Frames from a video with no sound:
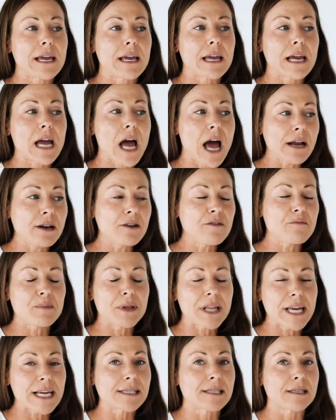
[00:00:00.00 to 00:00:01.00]
kind of
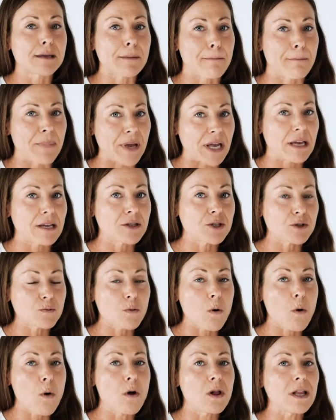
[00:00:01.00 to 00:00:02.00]
plays the biggest
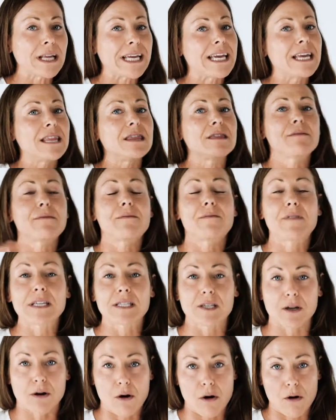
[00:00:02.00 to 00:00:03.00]
role in the
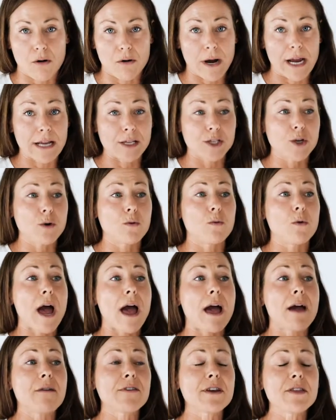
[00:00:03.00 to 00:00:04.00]
physical, right? So
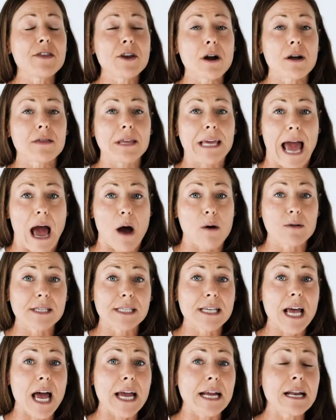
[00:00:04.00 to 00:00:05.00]
everything on the
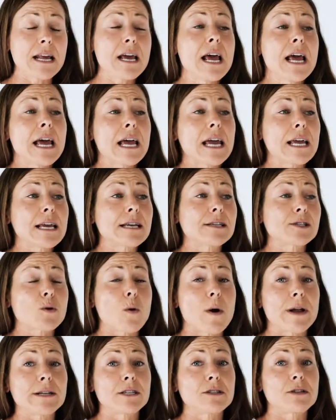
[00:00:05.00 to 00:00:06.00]
outside is
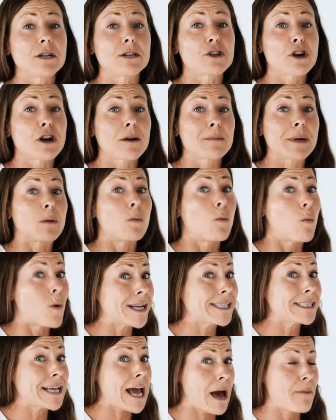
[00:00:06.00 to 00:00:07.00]
going to determine
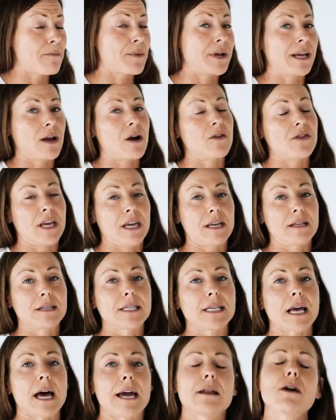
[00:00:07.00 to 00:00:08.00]
what's happening on the
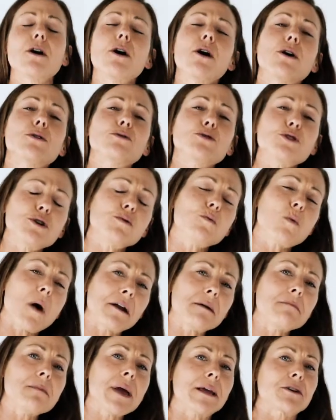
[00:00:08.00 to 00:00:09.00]
inside. So you
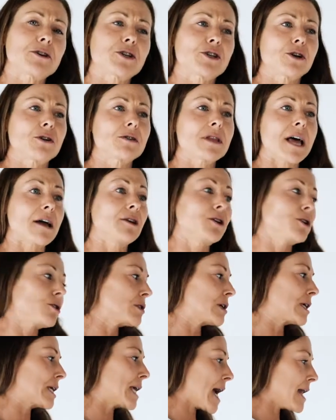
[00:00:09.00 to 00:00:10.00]
want to make sure that you're
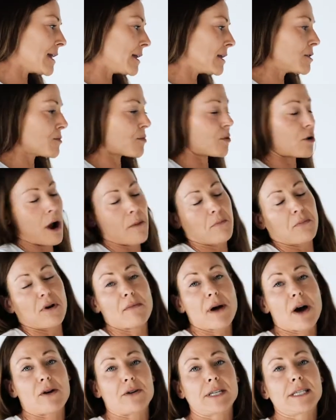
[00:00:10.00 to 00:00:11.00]
getting the proper
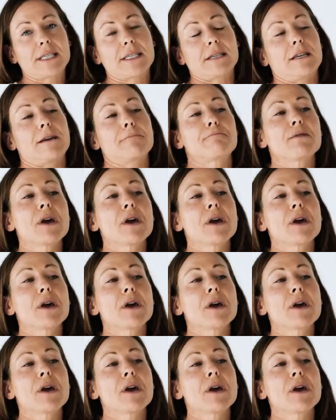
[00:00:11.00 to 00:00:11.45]
amount of sleep,